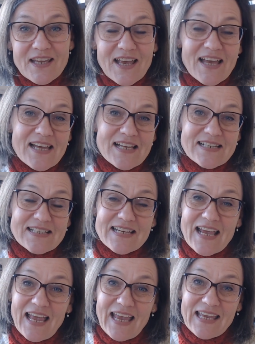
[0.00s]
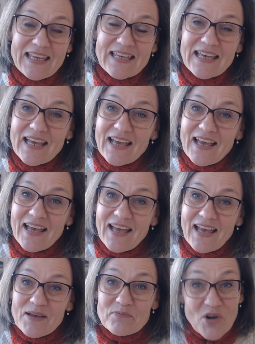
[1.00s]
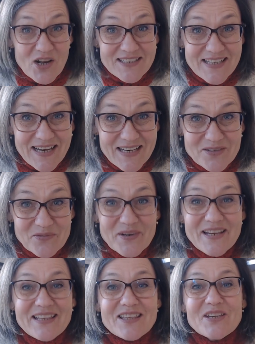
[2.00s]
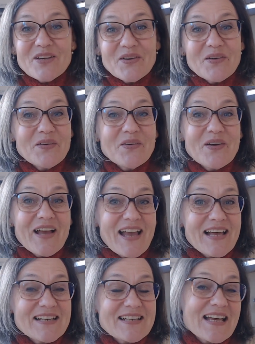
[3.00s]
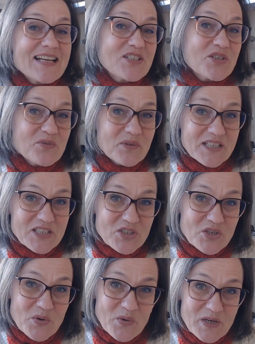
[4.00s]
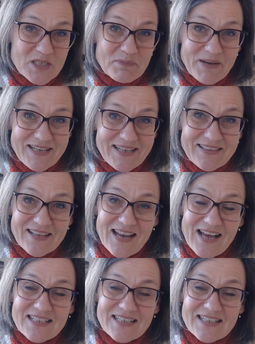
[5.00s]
and a project with you and that you will enjoy spending the